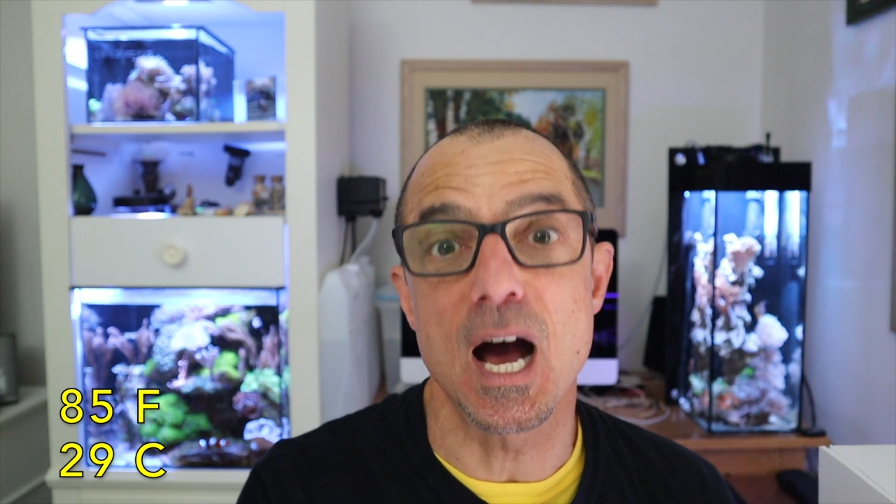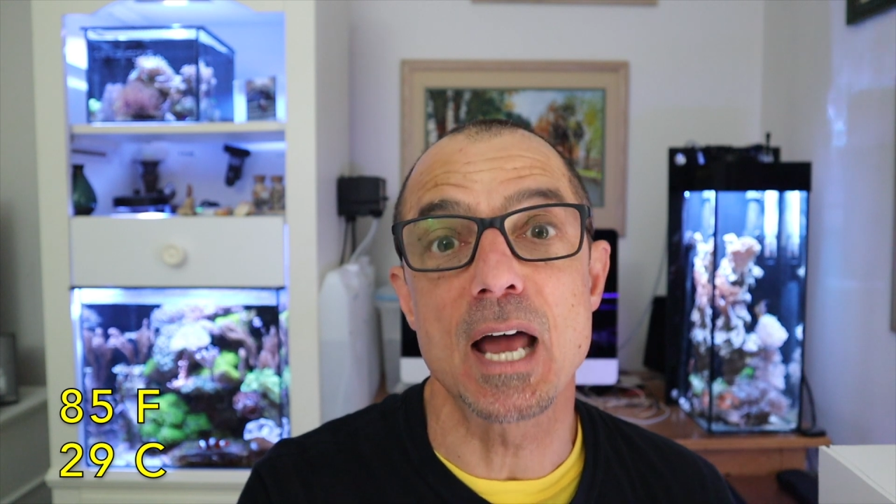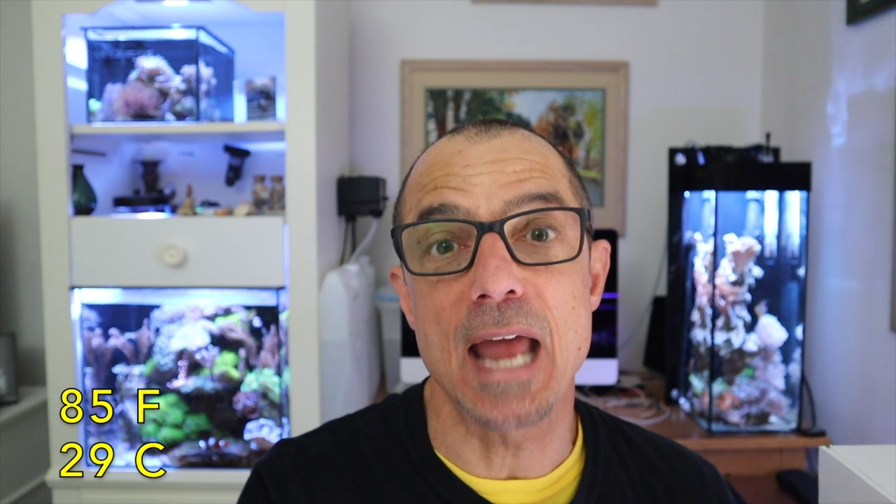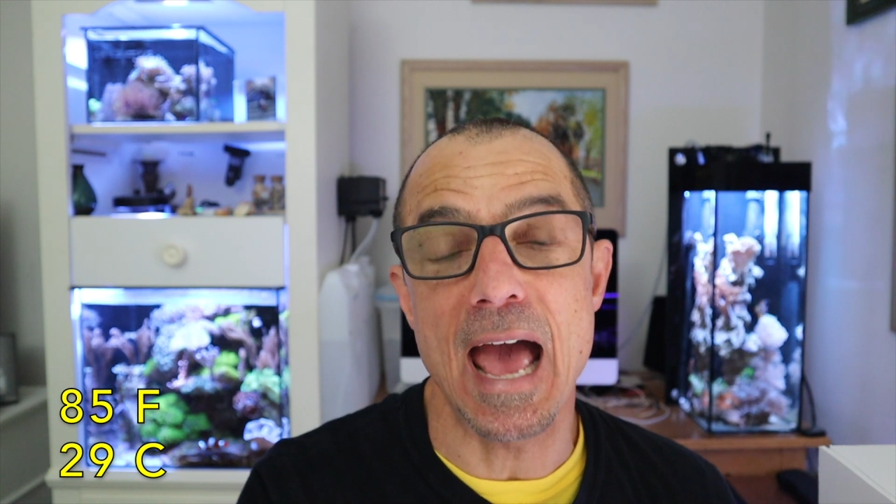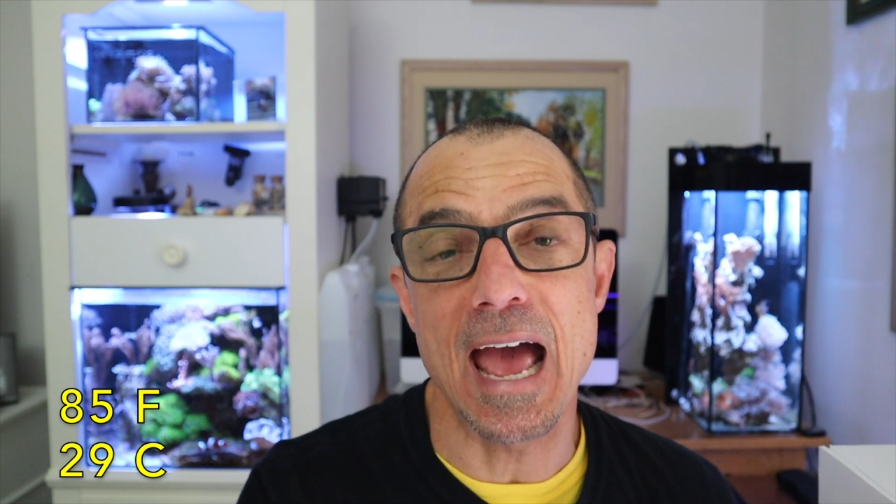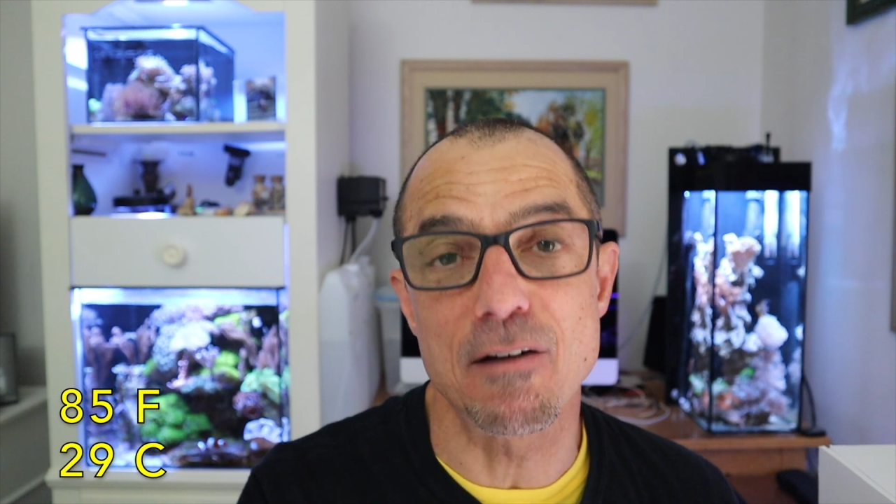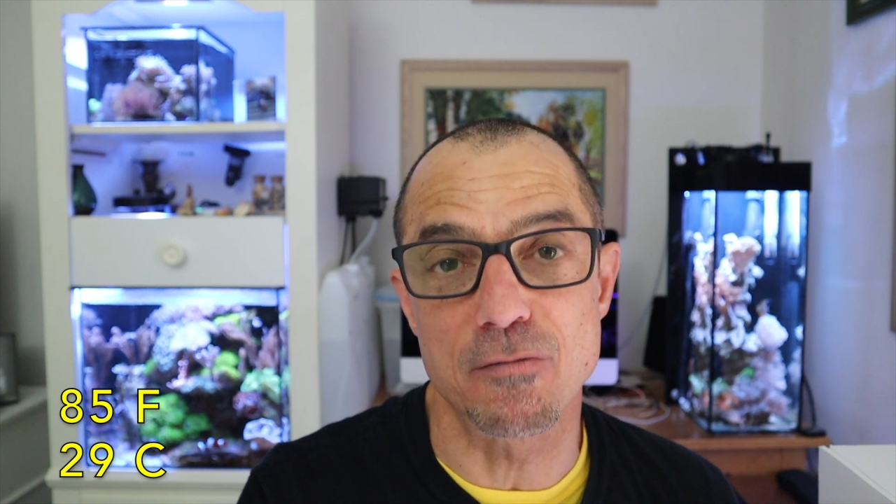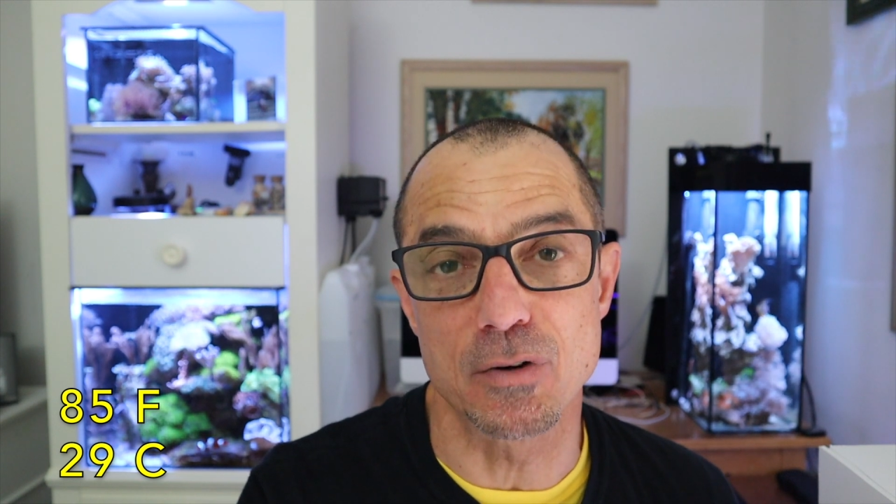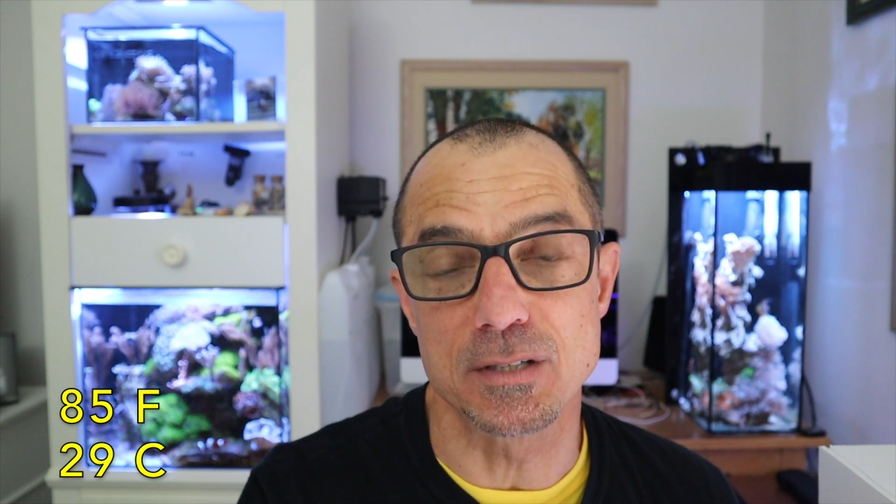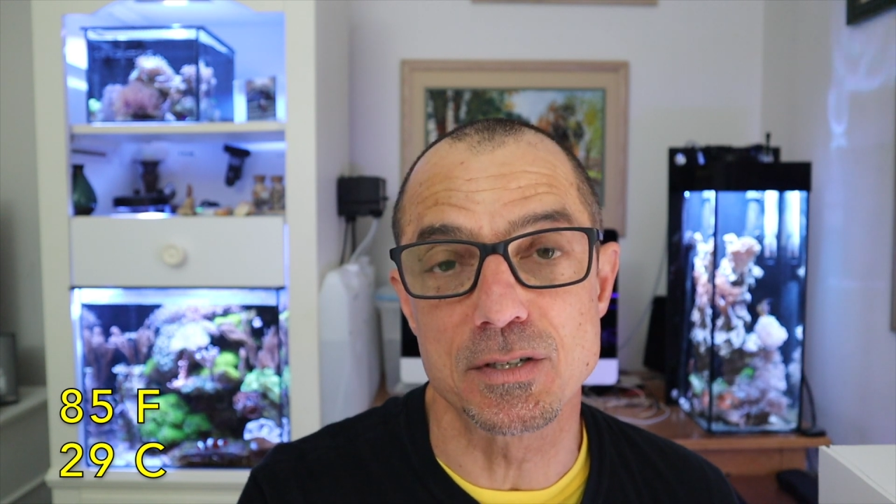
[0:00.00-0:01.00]
on
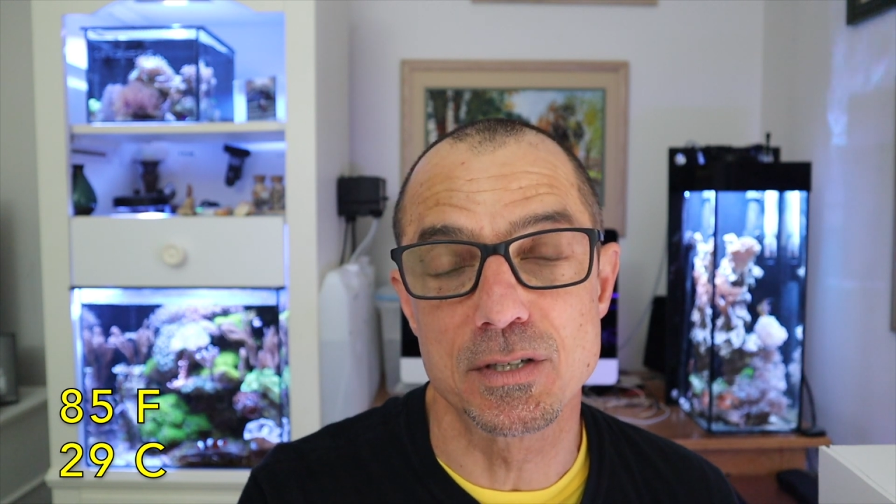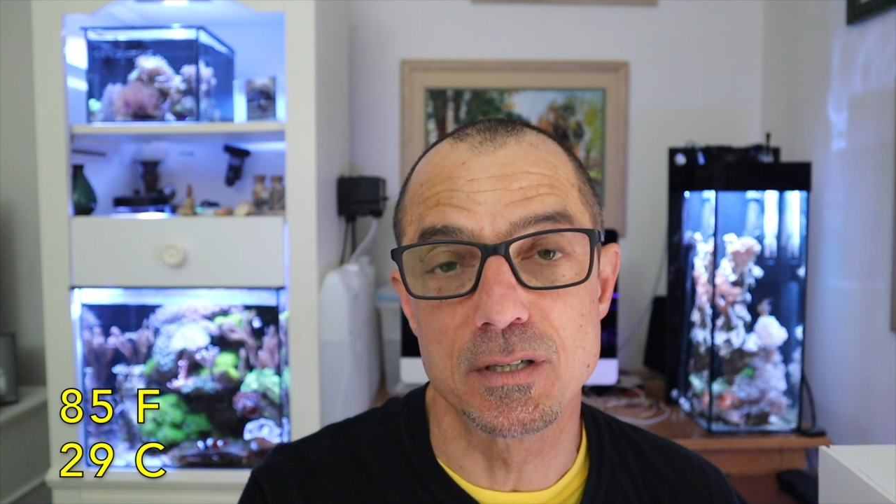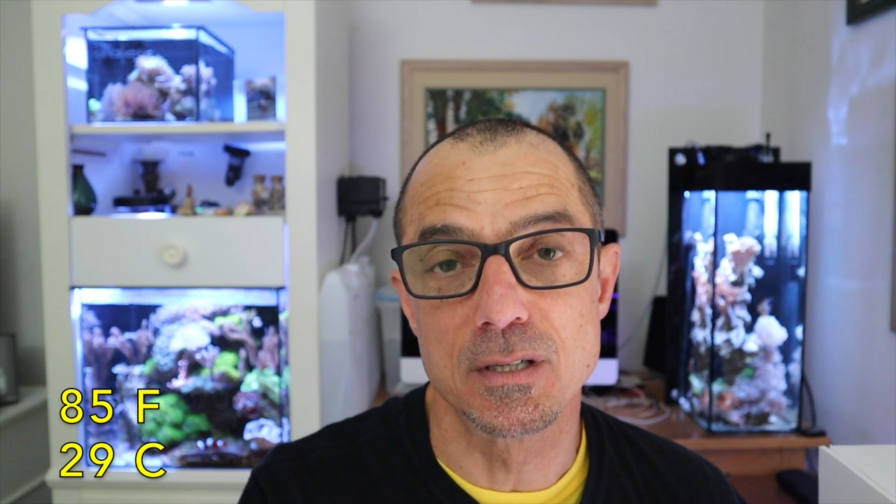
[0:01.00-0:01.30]
average